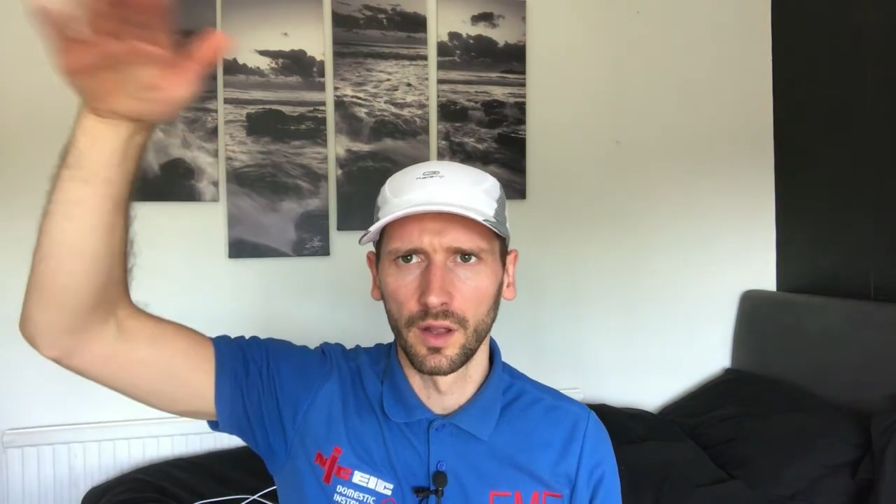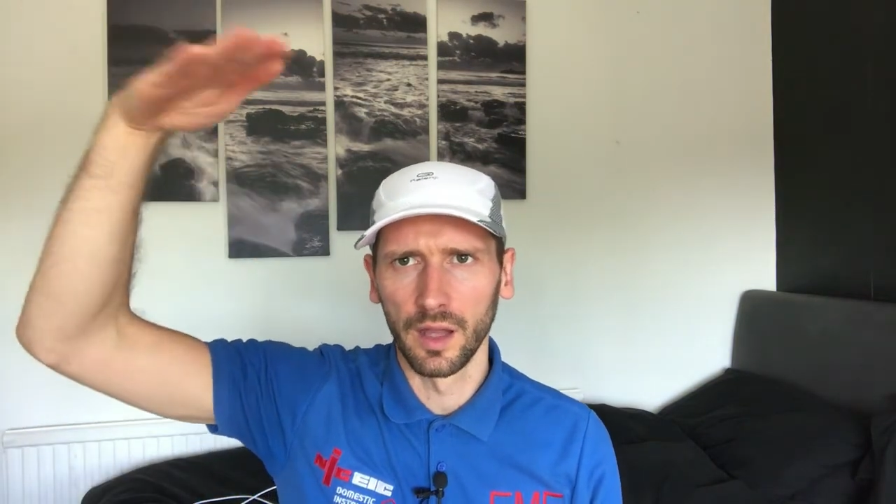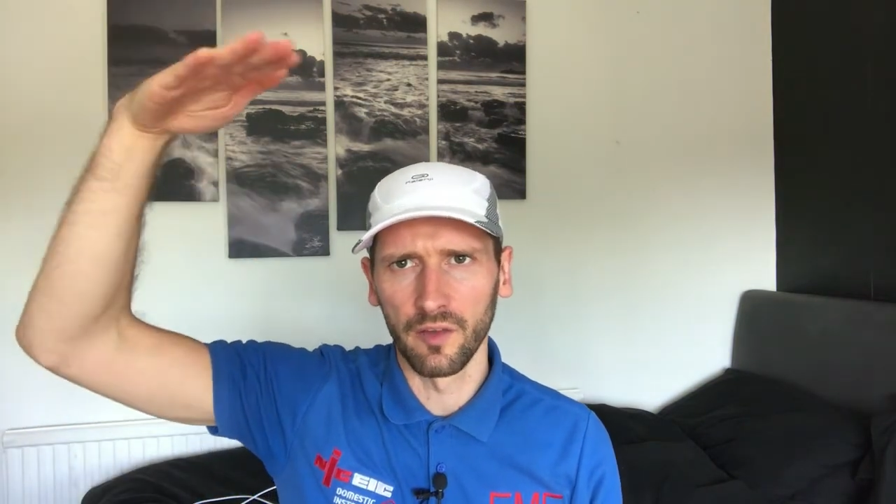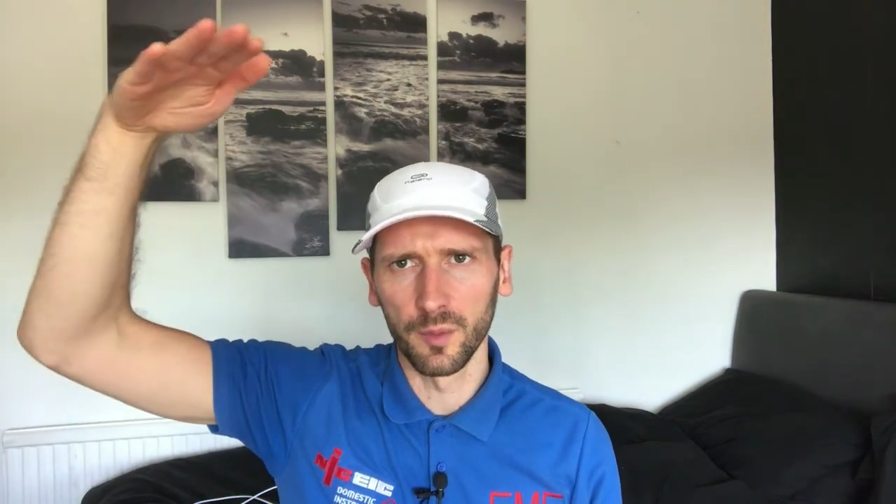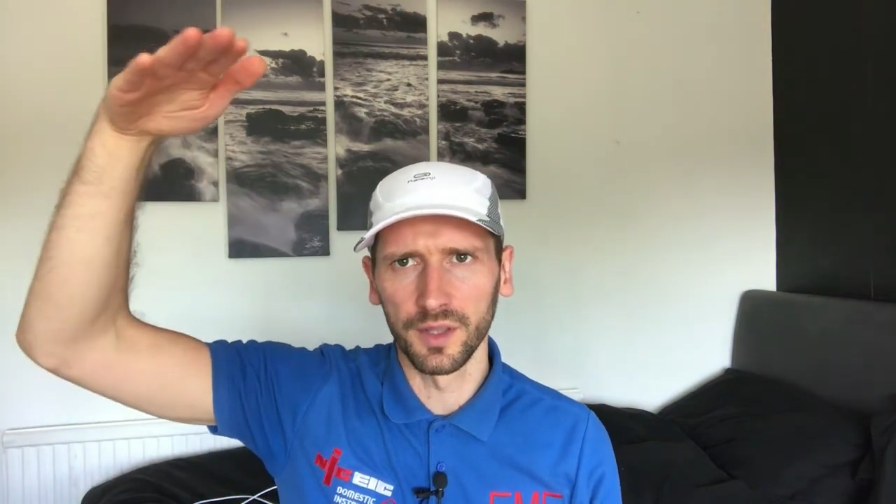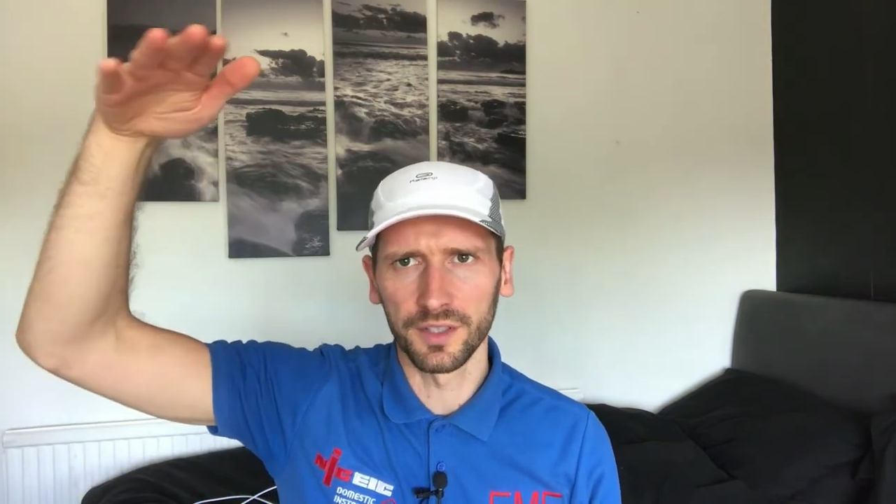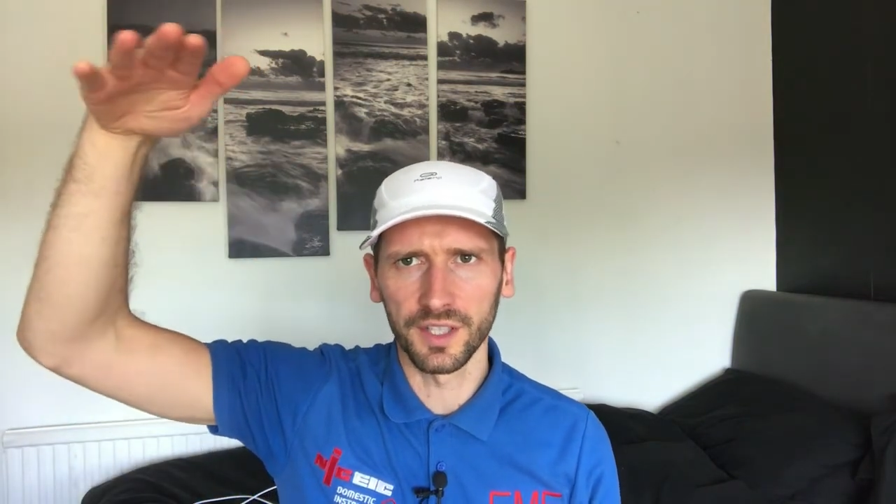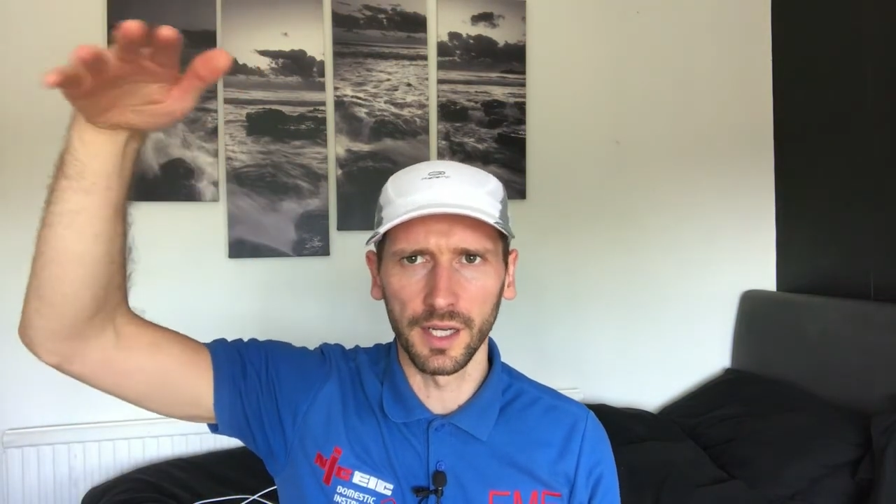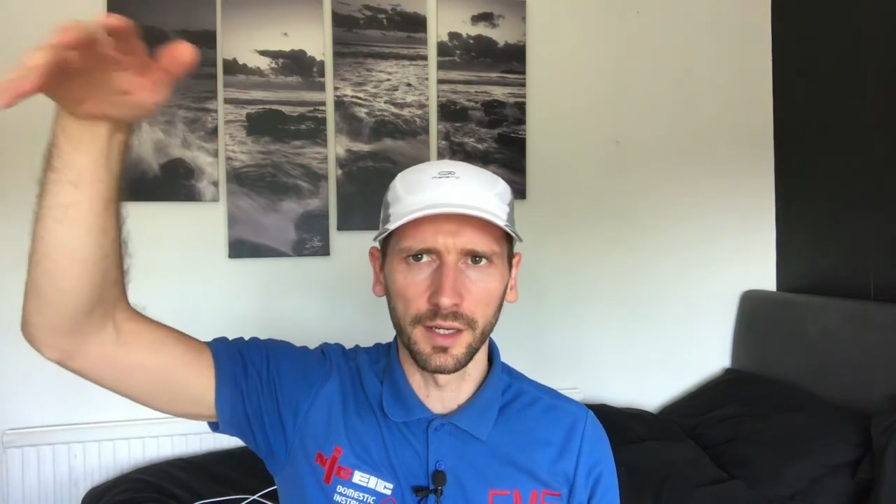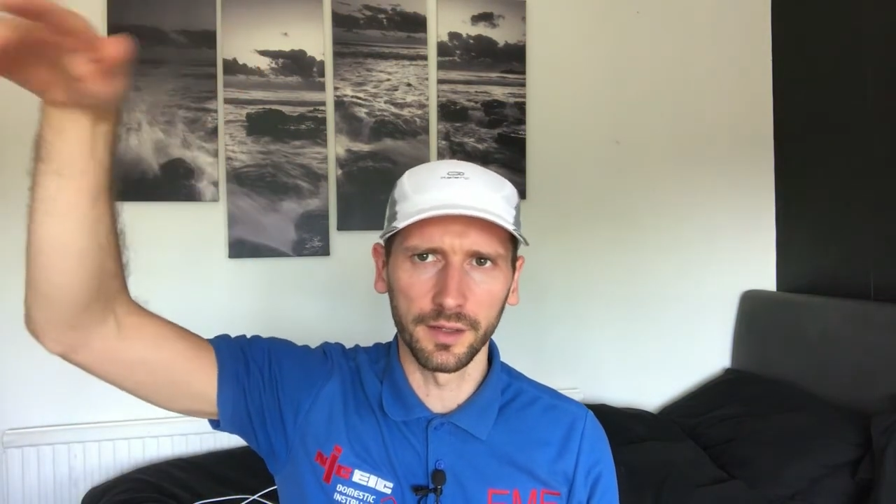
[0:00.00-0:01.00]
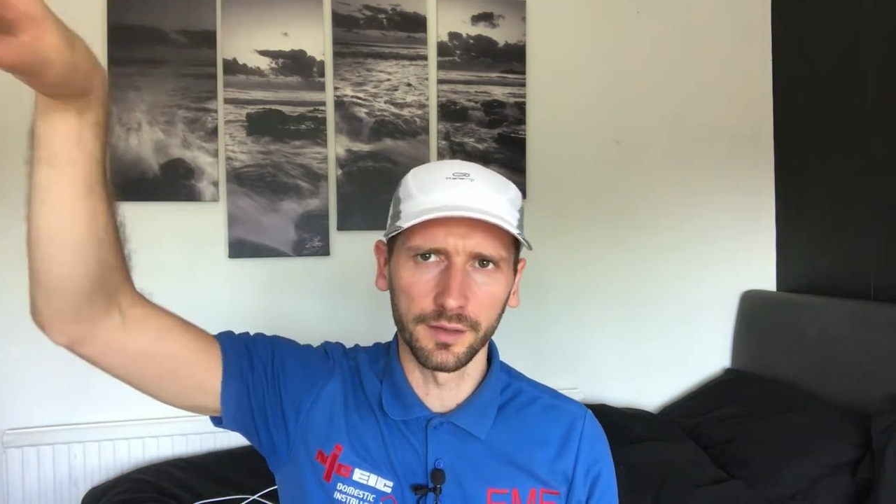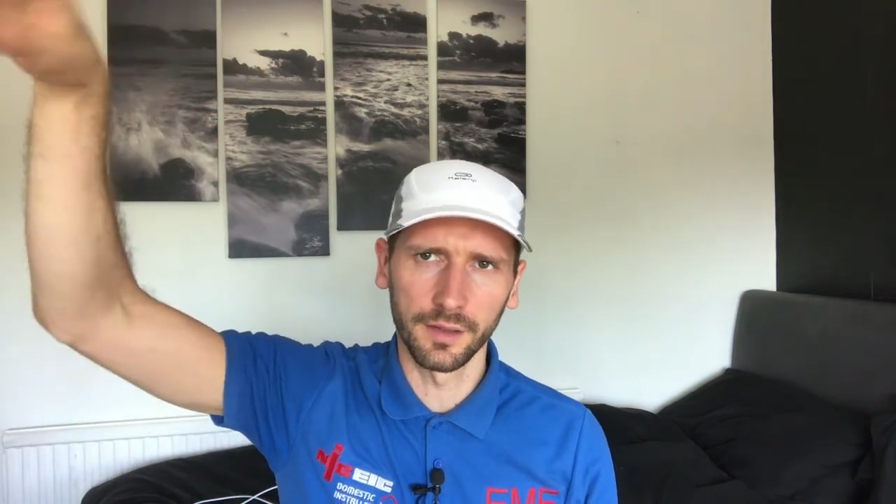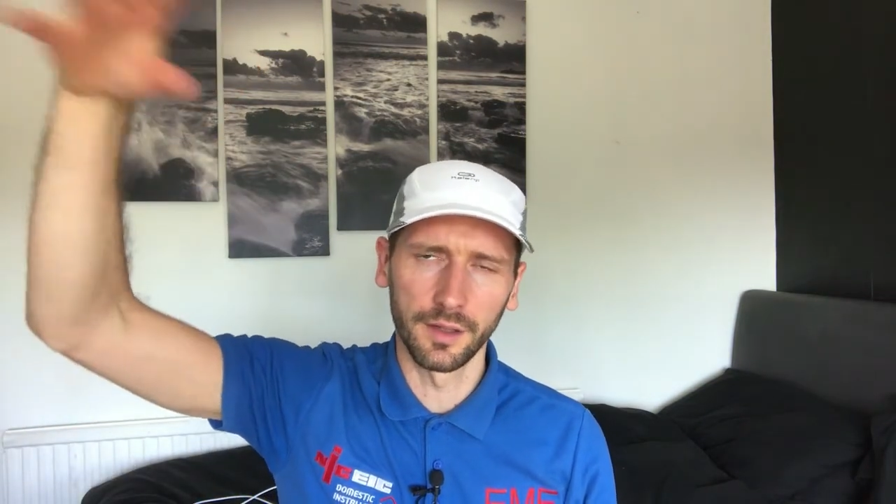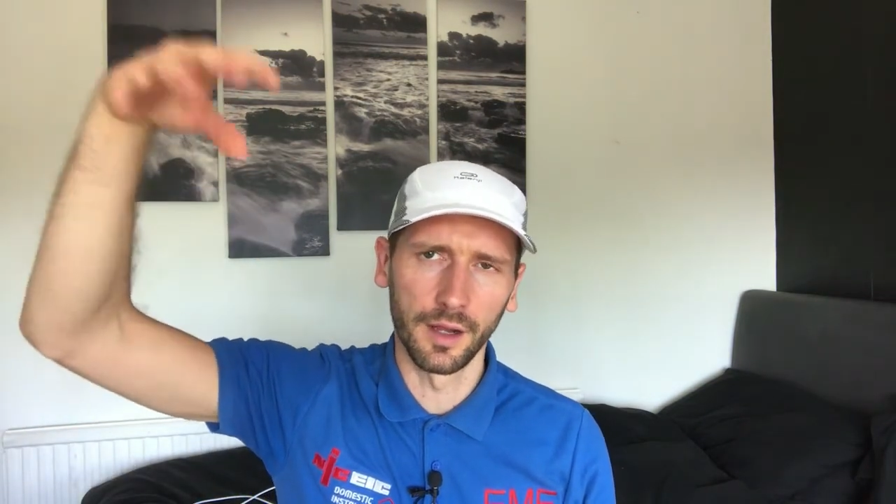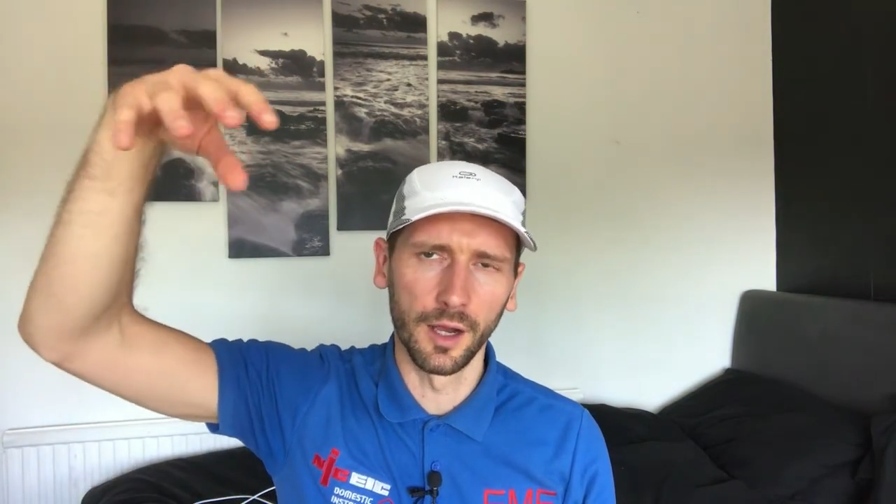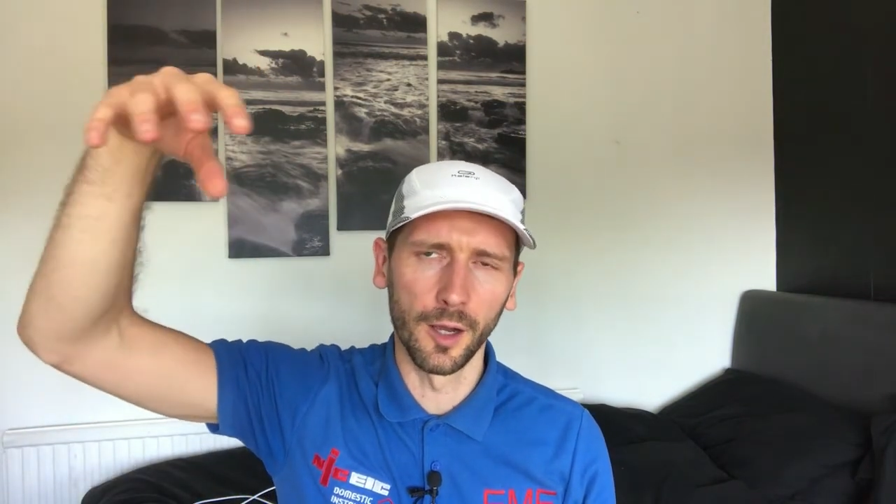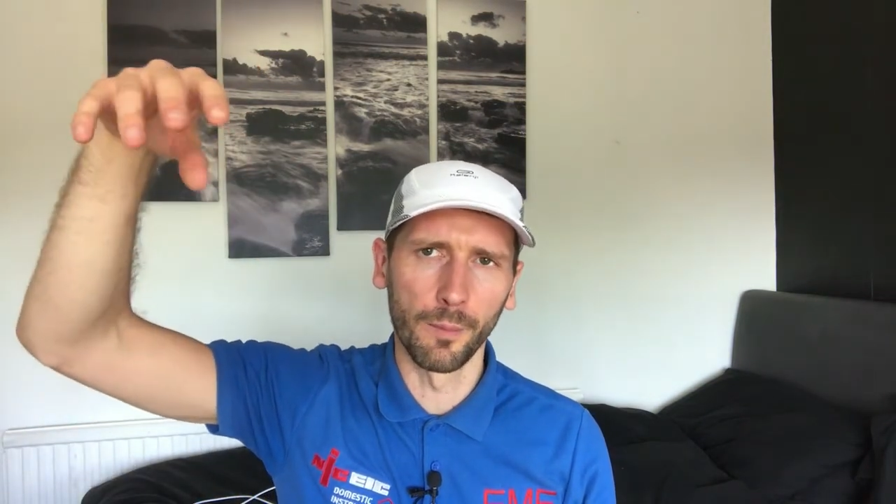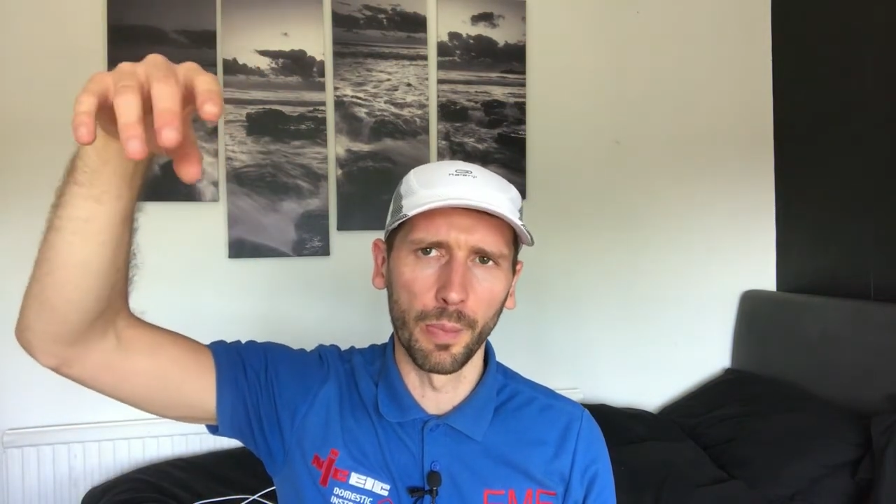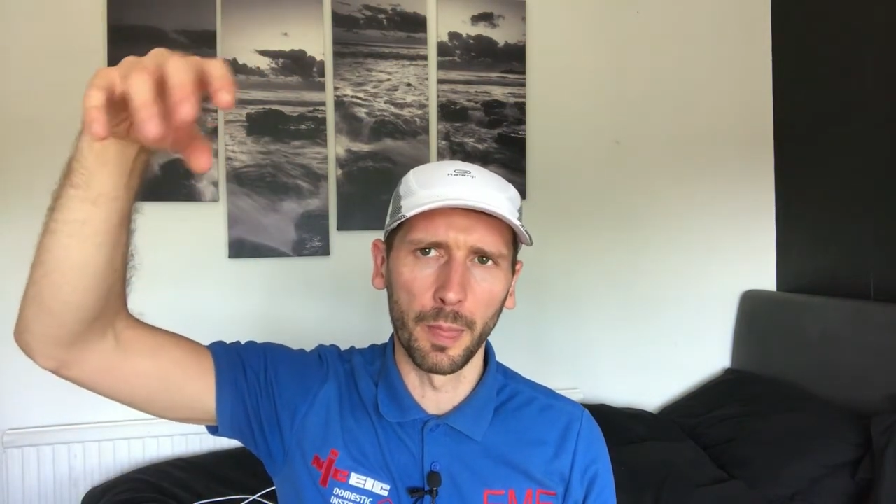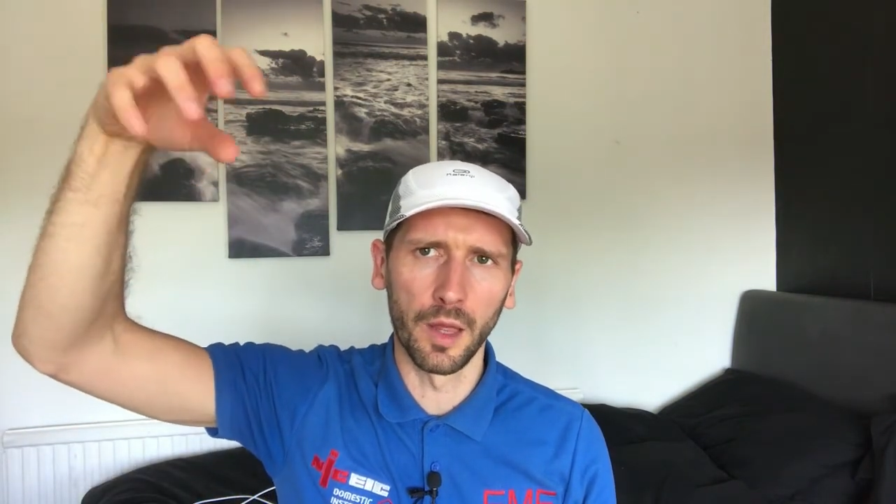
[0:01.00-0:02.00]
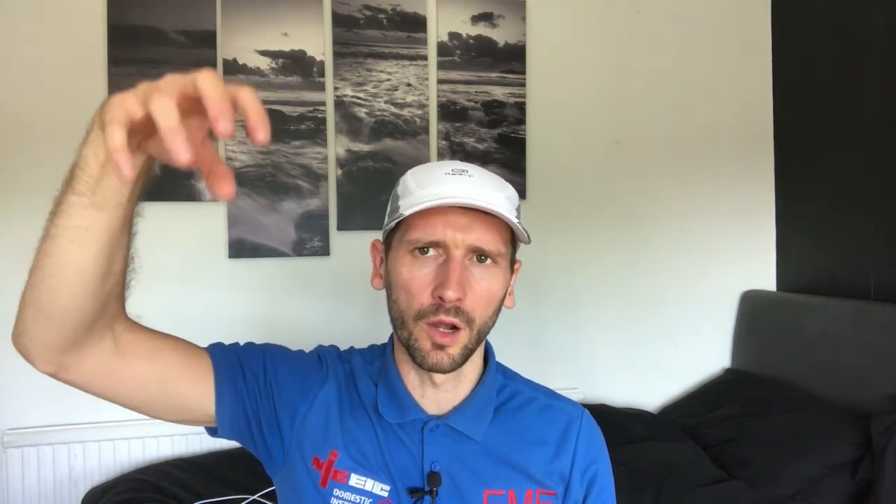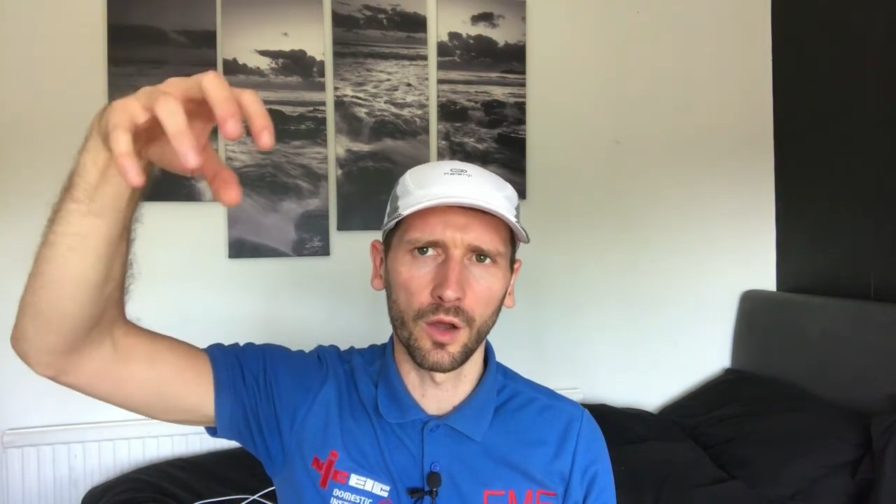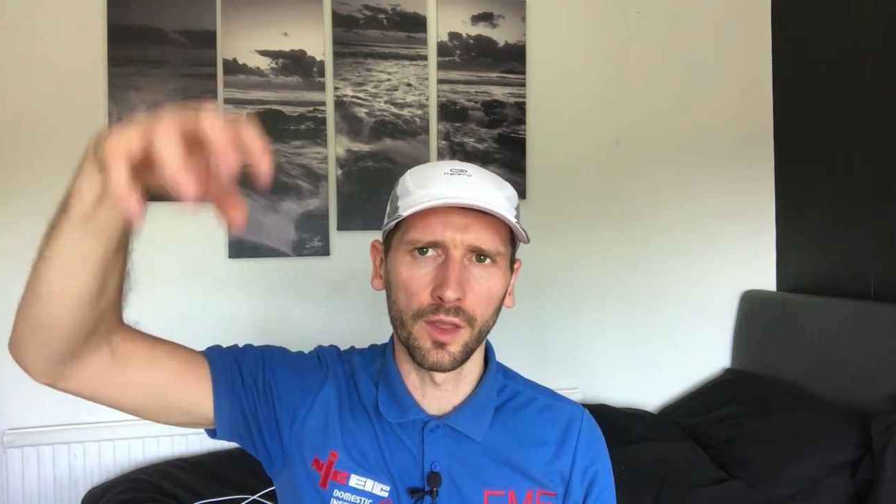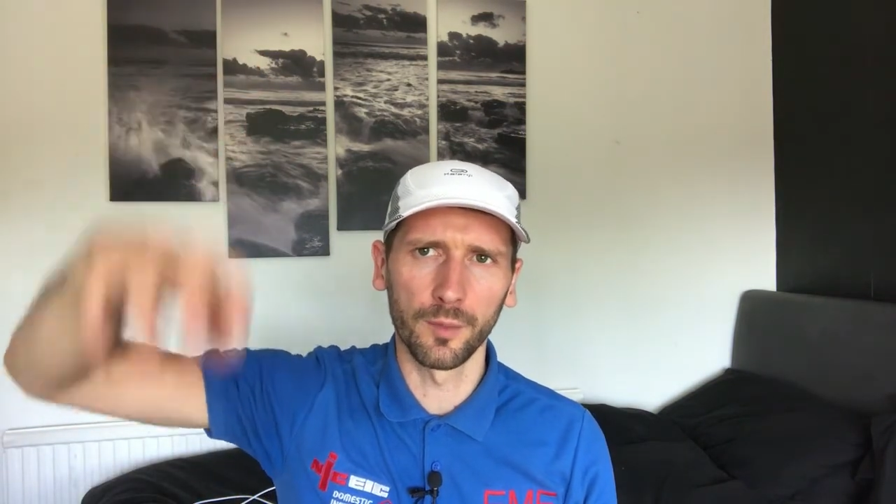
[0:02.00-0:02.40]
have them in the ceiling. A lot